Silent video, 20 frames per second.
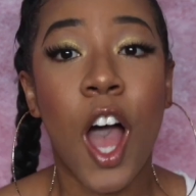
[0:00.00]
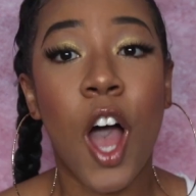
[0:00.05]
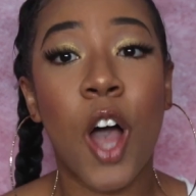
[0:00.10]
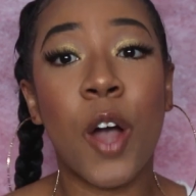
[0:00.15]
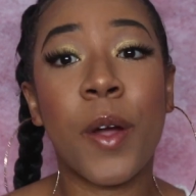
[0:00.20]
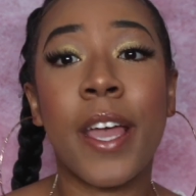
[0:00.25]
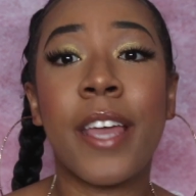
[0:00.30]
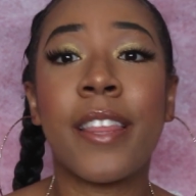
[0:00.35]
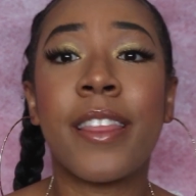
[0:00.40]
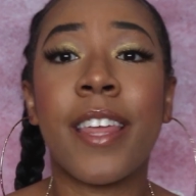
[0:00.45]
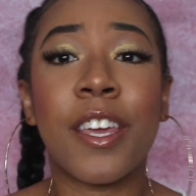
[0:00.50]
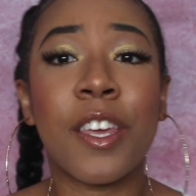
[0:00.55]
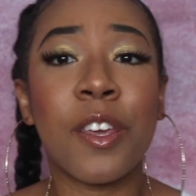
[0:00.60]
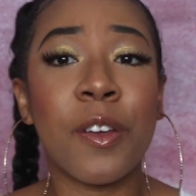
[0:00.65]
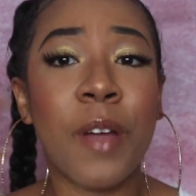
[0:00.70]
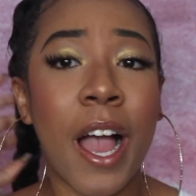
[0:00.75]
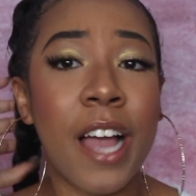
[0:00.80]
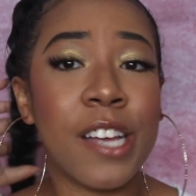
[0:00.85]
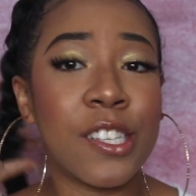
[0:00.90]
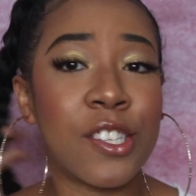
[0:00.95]
Okay, thank you
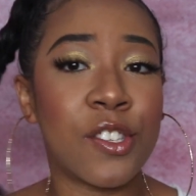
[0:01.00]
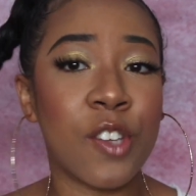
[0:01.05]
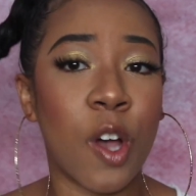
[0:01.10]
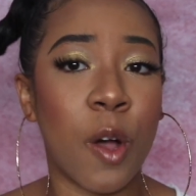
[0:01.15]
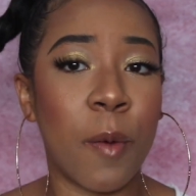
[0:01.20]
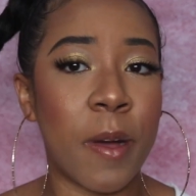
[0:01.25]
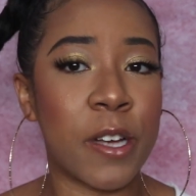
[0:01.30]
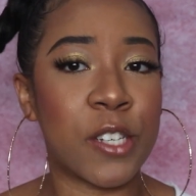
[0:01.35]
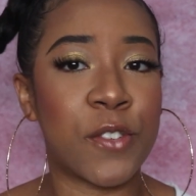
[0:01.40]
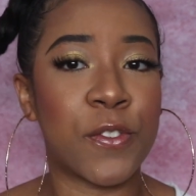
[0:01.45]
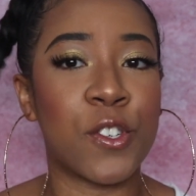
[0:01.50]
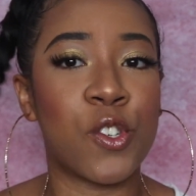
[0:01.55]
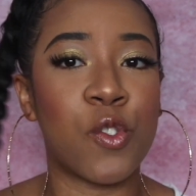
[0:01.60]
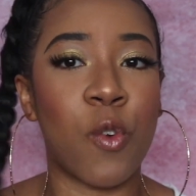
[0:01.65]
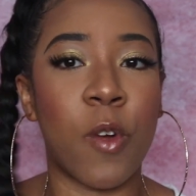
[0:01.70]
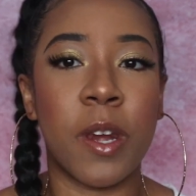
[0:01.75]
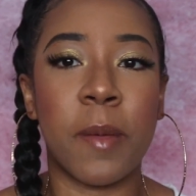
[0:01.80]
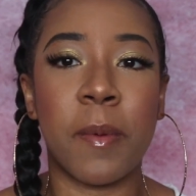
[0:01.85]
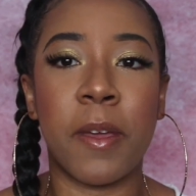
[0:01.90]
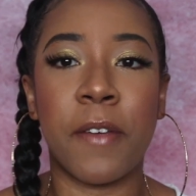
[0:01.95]
guys so much for
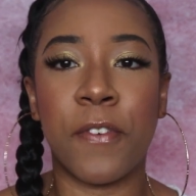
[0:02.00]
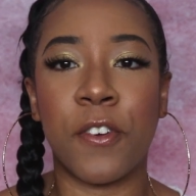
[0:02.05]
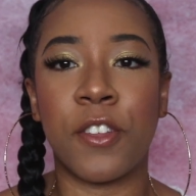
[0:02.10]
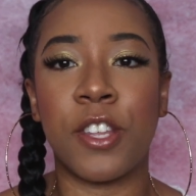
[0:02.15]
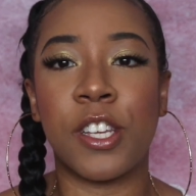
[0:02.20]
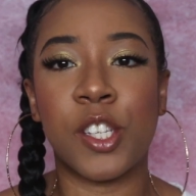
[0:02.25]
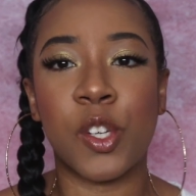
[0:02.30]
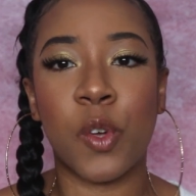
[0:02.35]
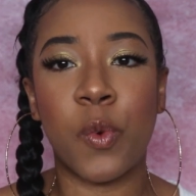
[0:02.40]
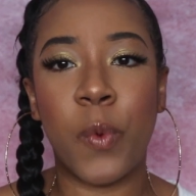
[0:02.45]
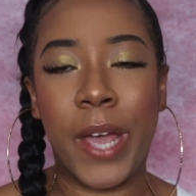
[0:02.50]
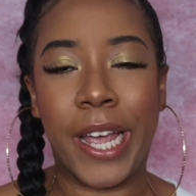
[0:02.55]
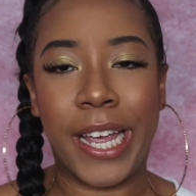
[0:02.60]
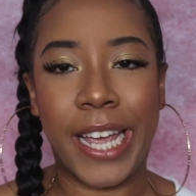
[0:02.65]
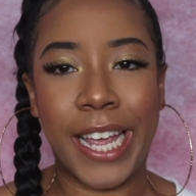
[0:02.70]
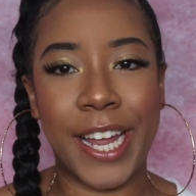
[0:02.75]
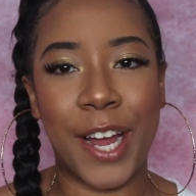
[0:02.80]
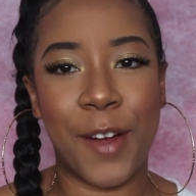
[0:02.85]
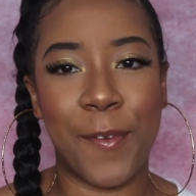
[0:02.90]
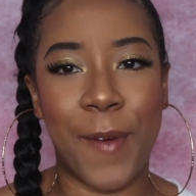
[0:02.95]
joining me for this
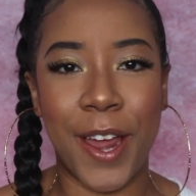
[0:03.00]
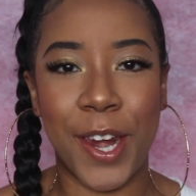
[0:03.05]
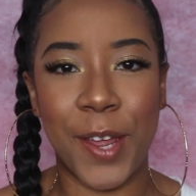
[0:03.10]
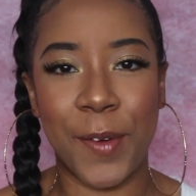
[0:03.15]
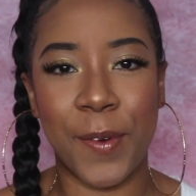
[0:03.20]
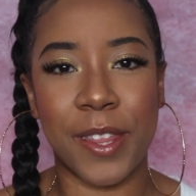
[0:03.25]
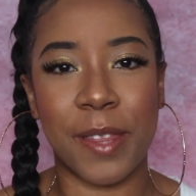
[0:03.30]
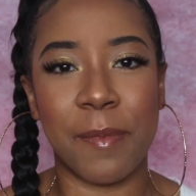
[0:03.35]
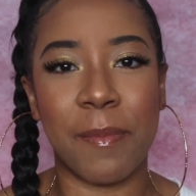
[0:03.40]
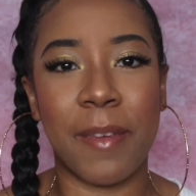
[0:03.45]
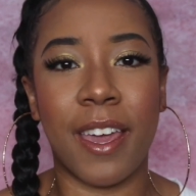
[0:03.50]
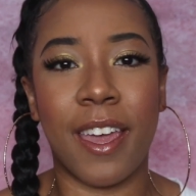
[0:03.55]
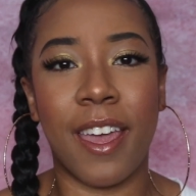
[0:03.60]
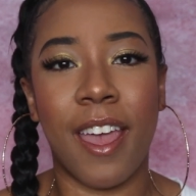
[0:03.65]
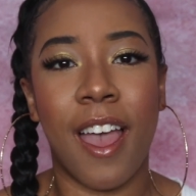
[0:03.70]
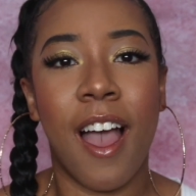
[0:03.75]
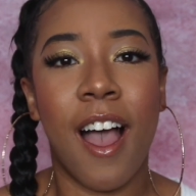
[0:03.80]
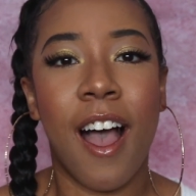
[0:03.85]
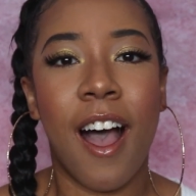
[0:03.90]
quick get ready with me.